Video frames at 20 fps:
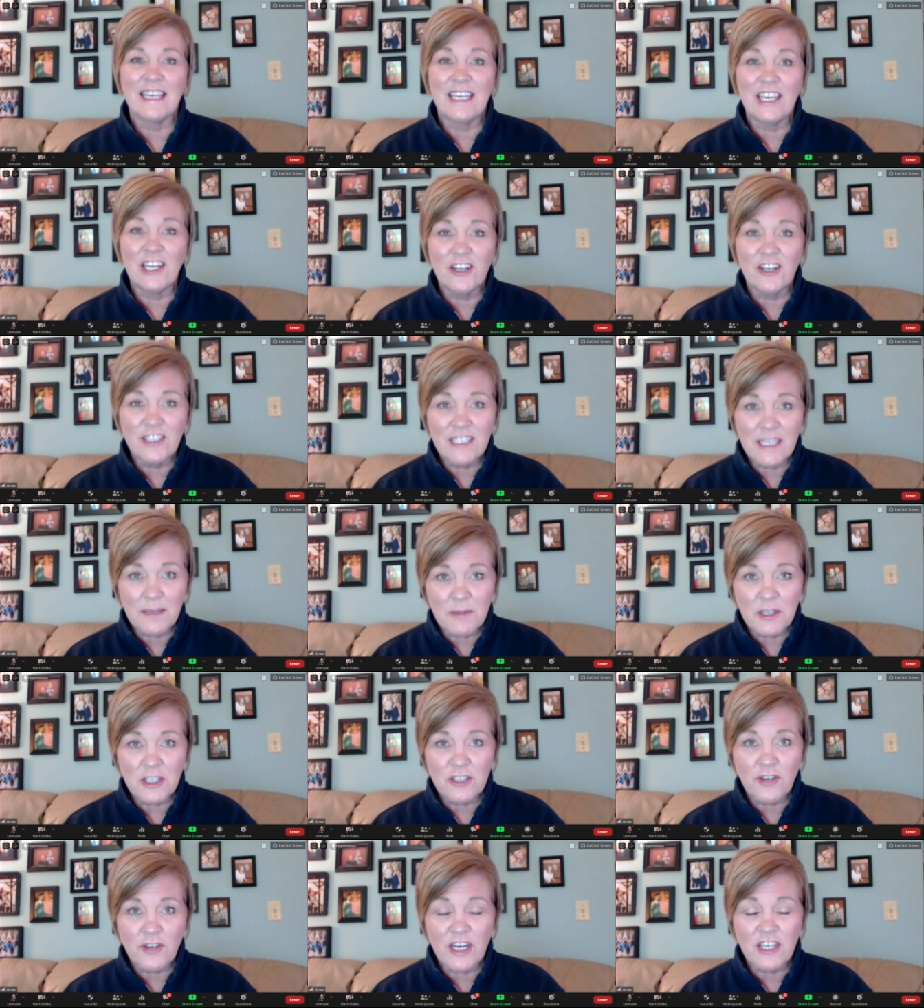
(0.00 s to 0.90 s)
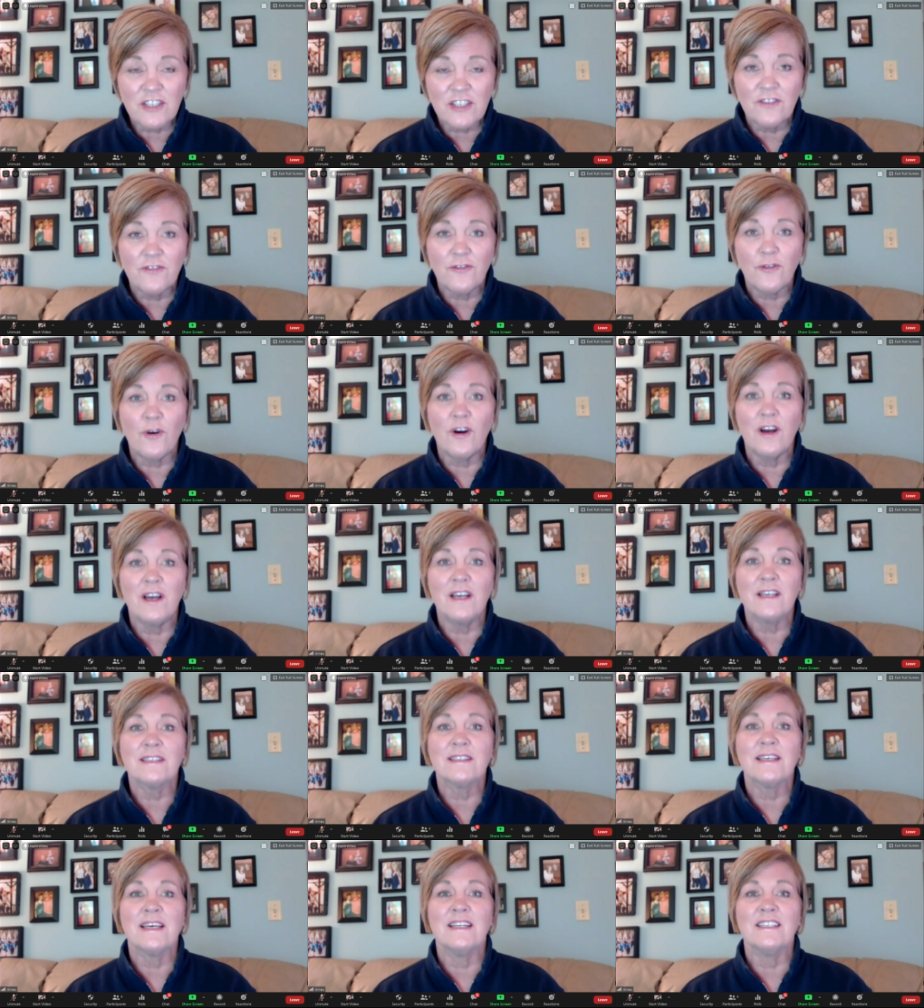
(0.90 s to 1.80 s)
gear demonstration for
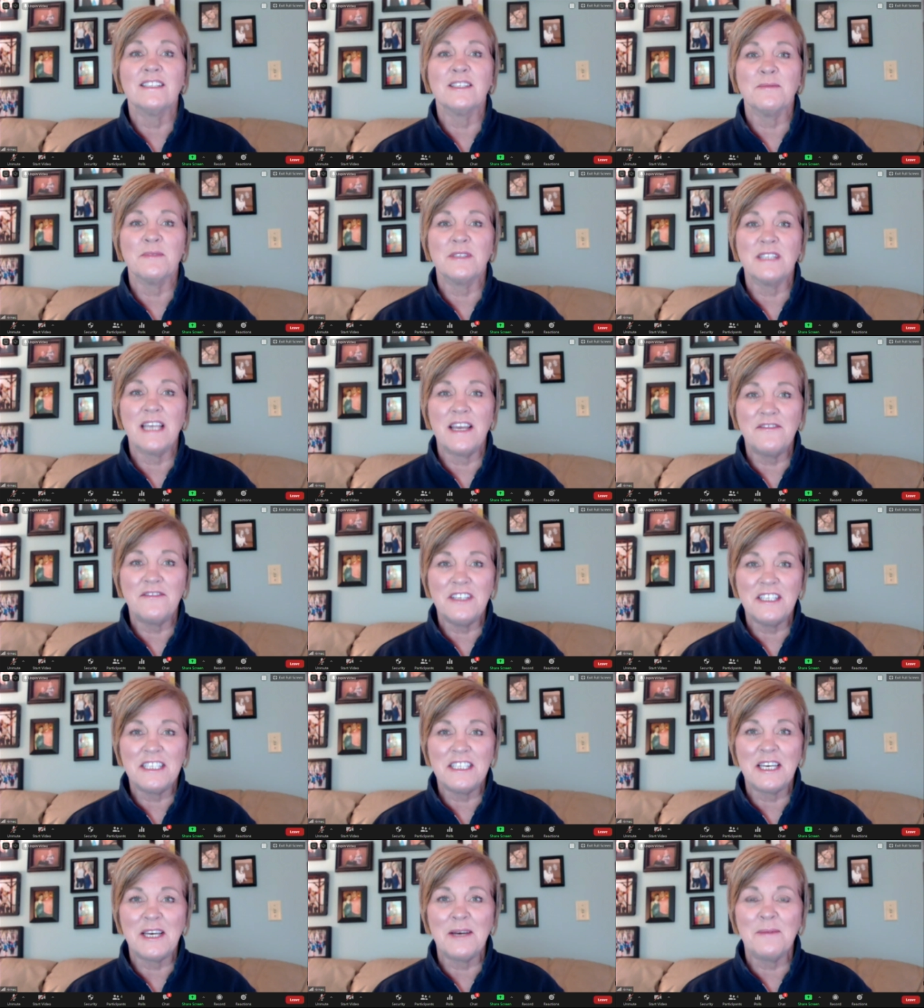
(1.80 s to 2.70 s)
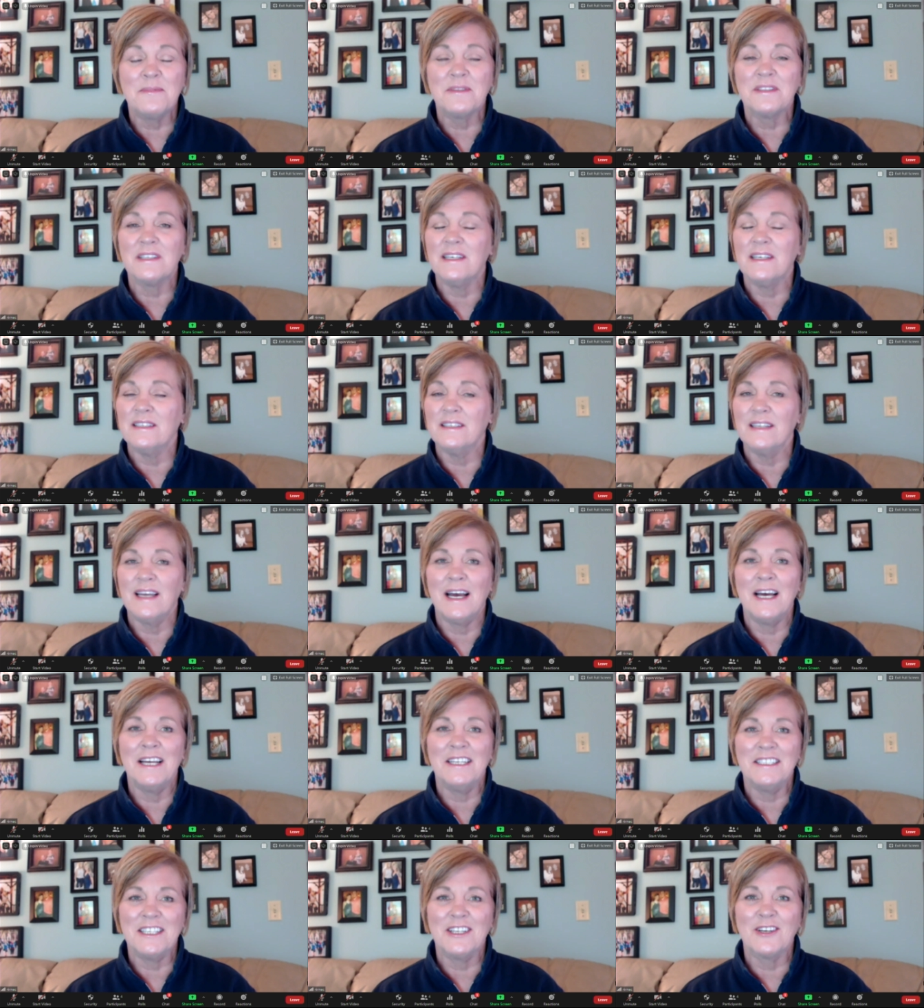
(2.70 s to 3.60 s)
us and some safety tips and
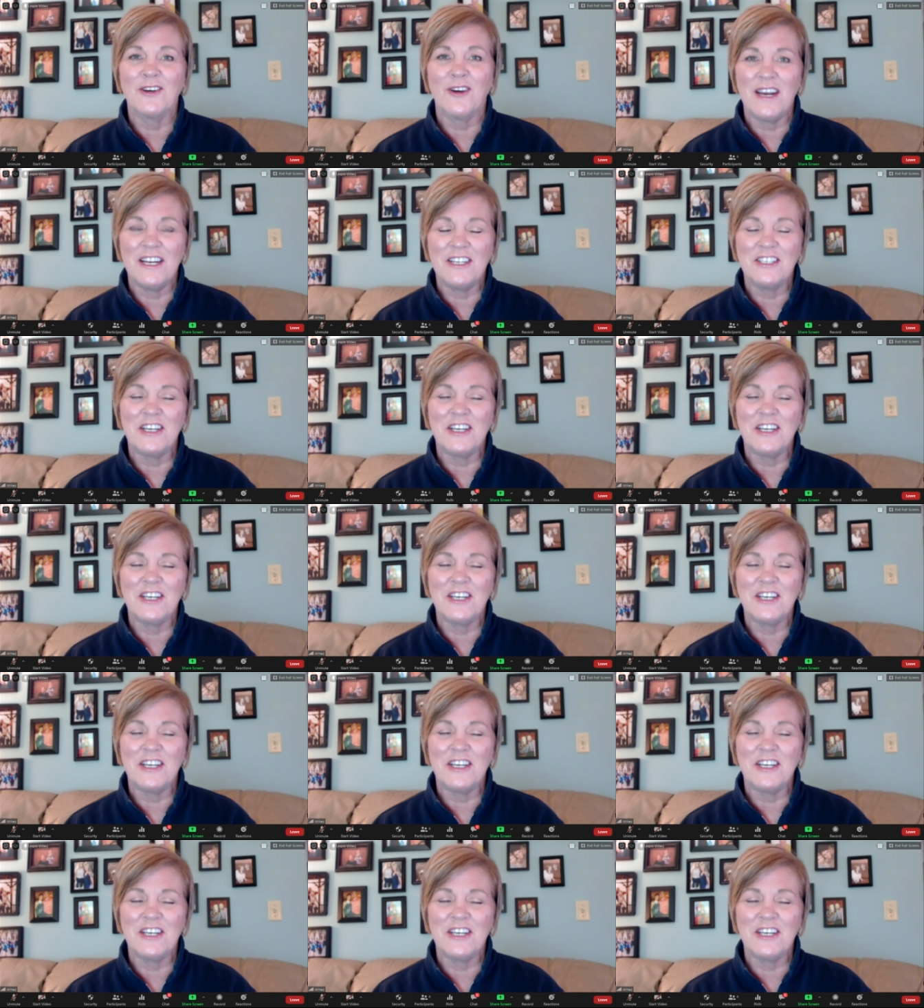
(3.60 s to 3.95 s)
uh, did a great